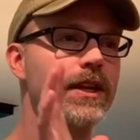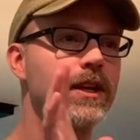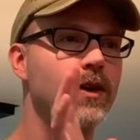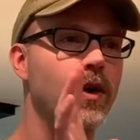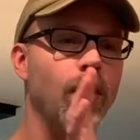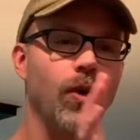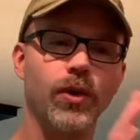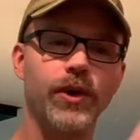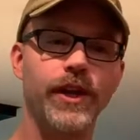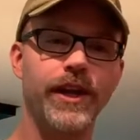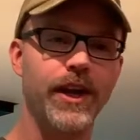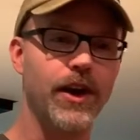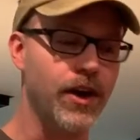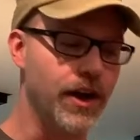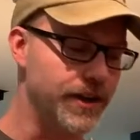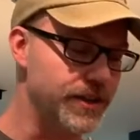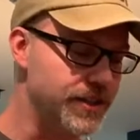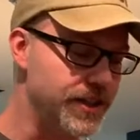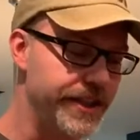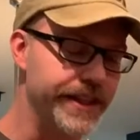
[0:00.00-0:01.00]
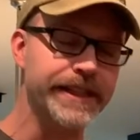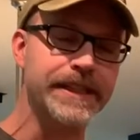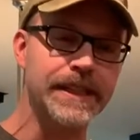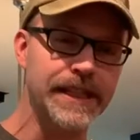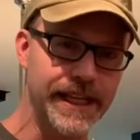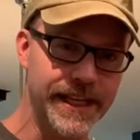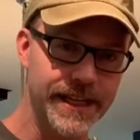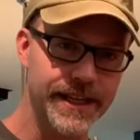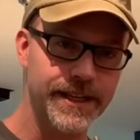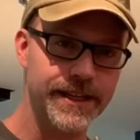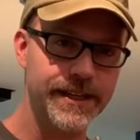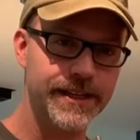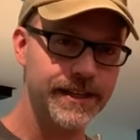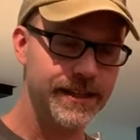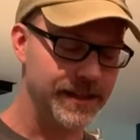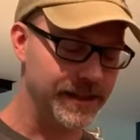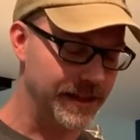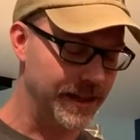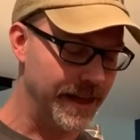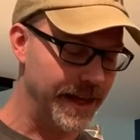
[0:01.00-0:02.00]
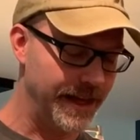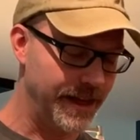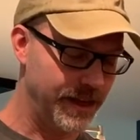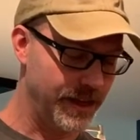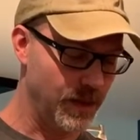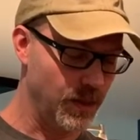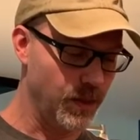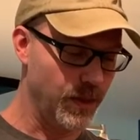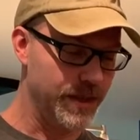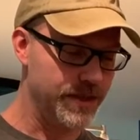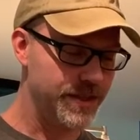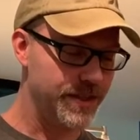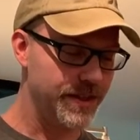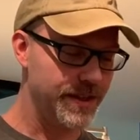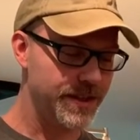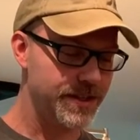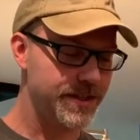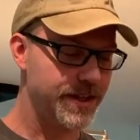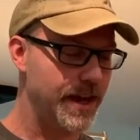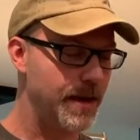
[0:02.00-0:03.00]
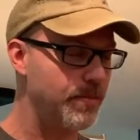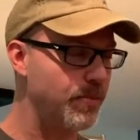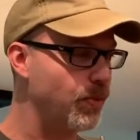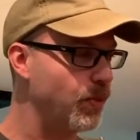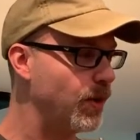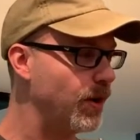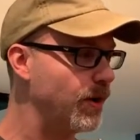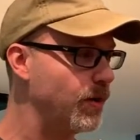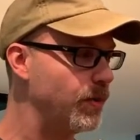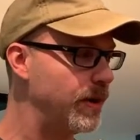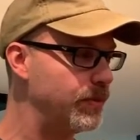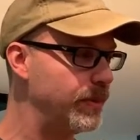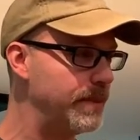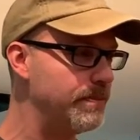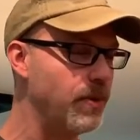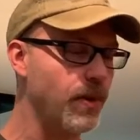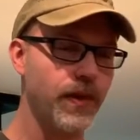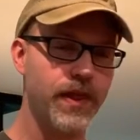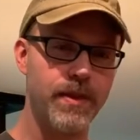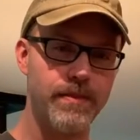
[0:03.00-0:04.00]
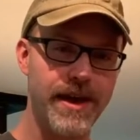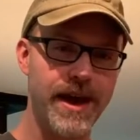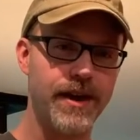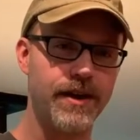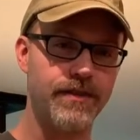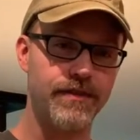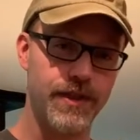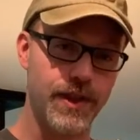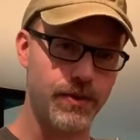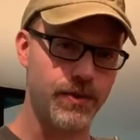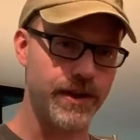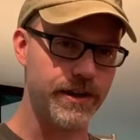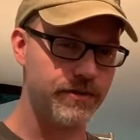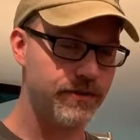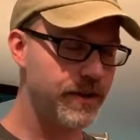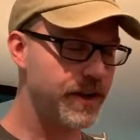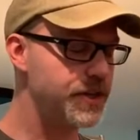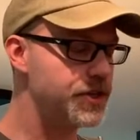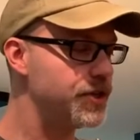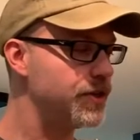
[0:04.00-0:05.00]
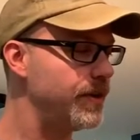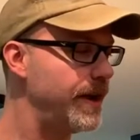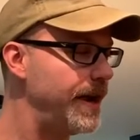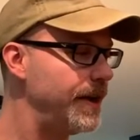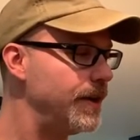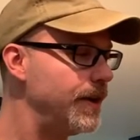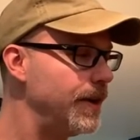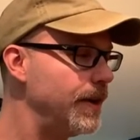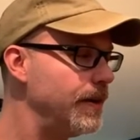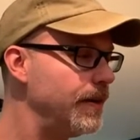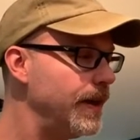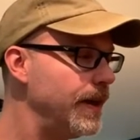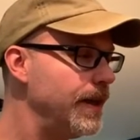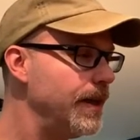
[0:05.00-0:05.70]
holding on to the lid like the ones in this cup were when we pulled them out of the refrigerator.